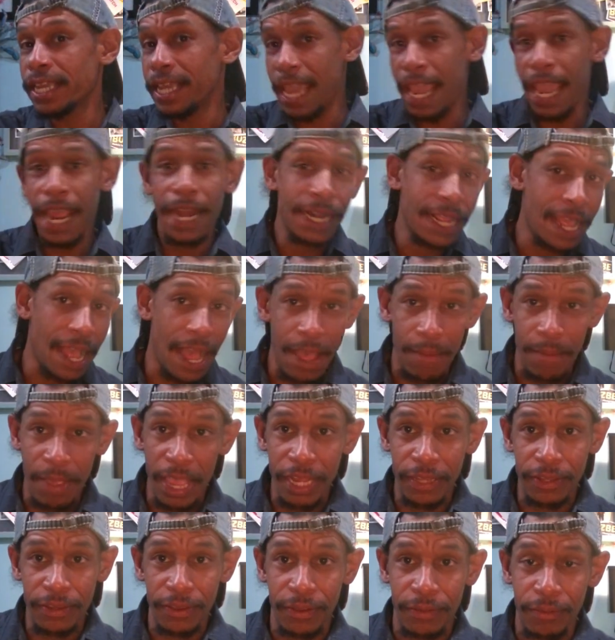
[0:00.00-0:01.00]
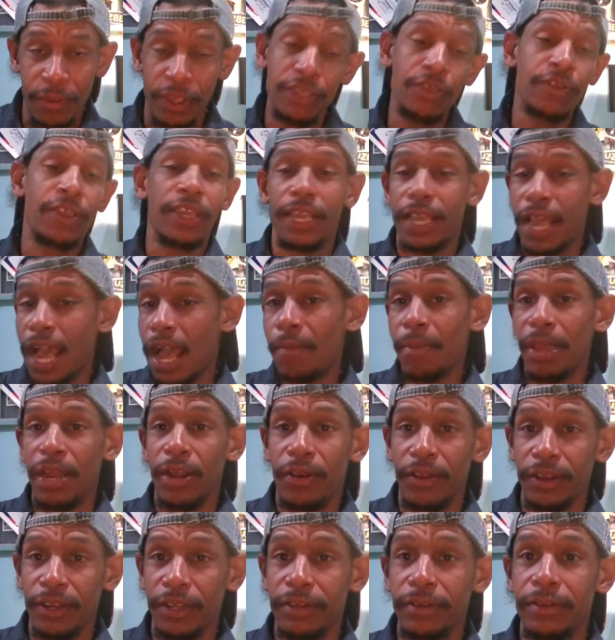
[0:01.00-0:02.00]
can't comment on, well, you can comment
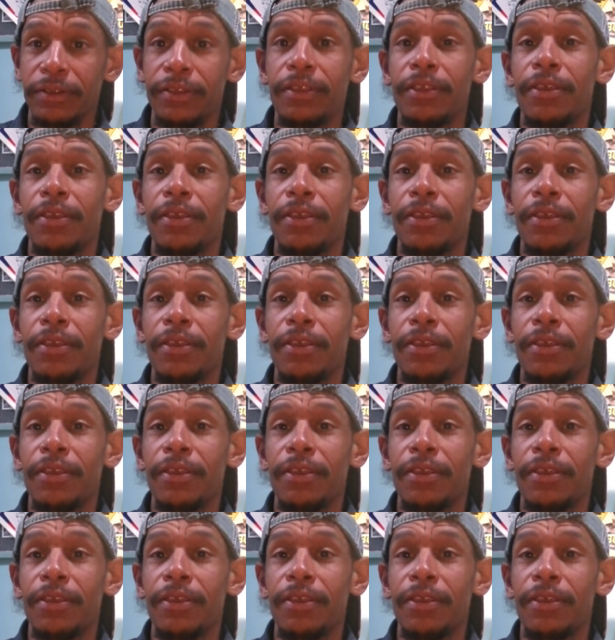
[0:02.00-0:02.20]
on it.